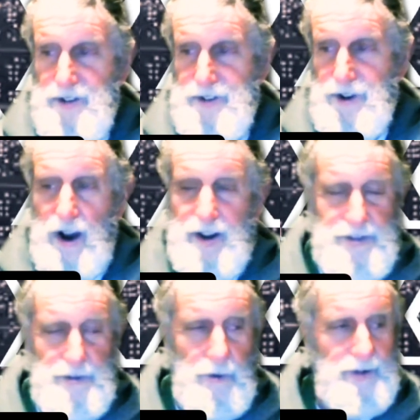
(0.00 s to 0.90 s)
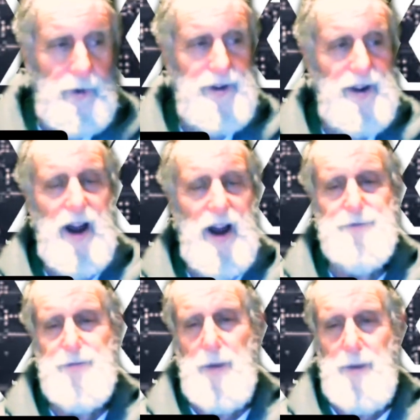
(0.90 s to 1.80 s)
talks and
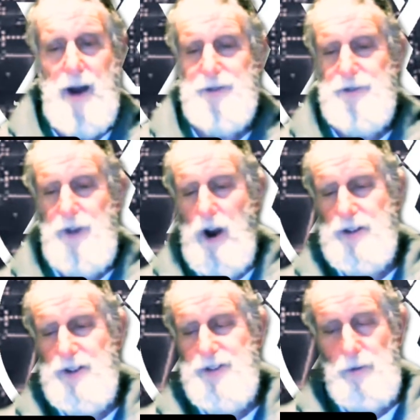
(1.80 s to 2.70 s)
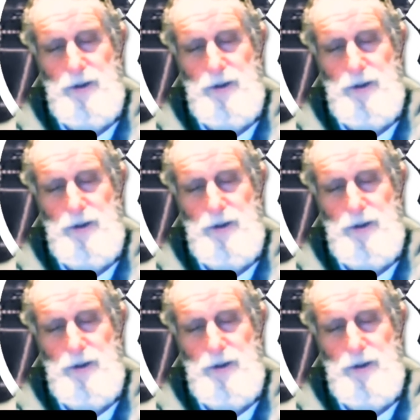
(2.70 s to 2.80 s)
whatnot about the darkness.